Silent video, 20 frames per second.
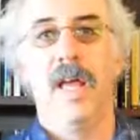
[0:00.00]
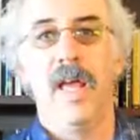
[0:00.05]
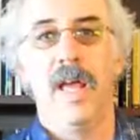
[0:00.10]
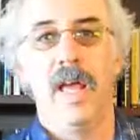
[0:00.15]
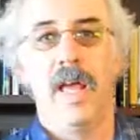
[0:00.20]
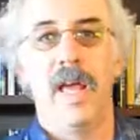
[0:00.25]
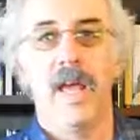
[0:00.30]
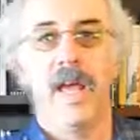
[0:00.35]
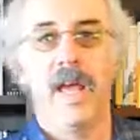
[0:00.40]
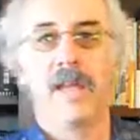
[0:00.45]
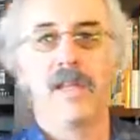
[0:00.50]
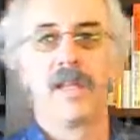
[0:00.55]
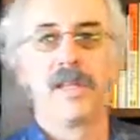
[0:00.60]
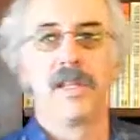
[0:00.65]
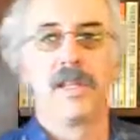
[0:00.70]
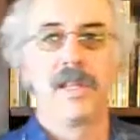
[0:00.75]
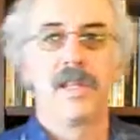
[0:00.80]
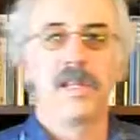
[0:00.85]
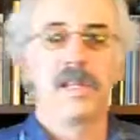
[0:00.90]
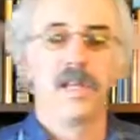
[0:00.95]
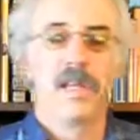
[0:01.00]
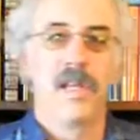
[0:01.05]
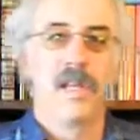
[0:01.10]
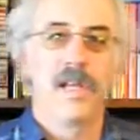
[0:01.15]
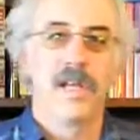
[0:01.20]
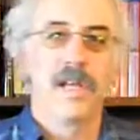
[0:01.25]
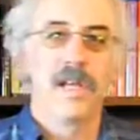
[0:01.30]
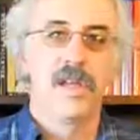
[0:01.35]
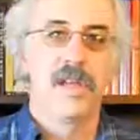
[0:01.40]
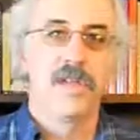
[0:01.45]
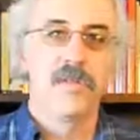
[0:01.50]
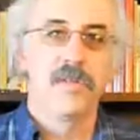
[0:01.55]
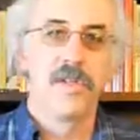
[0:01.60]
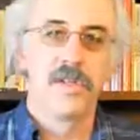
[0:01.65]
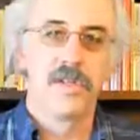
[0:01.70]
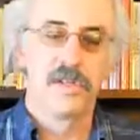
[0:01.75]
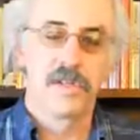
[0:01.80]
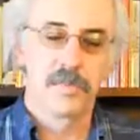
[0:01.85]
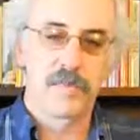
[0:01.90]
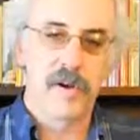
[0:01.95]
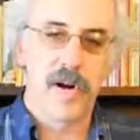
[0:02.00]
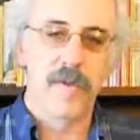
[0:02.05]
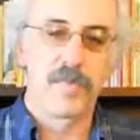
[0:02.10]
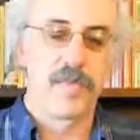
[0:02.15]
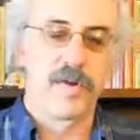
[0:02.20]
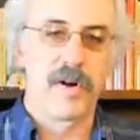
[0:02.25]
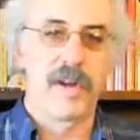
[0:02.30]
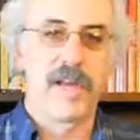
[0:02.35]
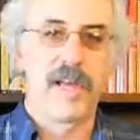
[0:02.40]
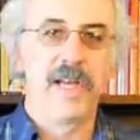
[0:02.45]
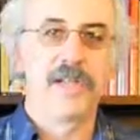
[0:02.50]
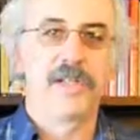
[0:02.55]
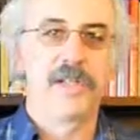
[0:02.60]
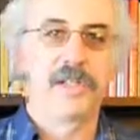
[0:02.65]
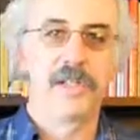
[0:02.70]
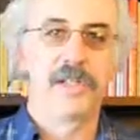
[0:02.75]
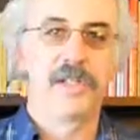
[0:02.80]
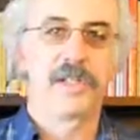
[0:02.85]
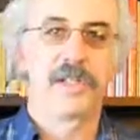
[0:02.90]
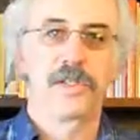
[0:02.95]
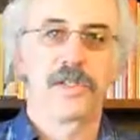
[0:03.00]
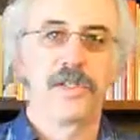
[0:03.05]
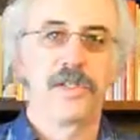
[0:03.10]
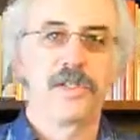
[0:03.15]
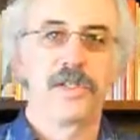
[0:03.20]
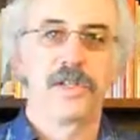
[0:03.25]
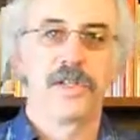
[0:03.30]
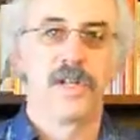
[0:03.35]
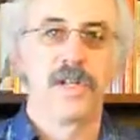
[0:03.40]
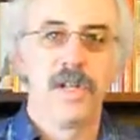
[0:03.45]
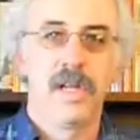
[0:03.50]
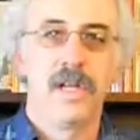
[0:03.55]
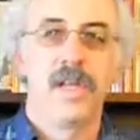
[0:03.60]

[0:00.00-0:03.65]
and you want to use proper hand gestures.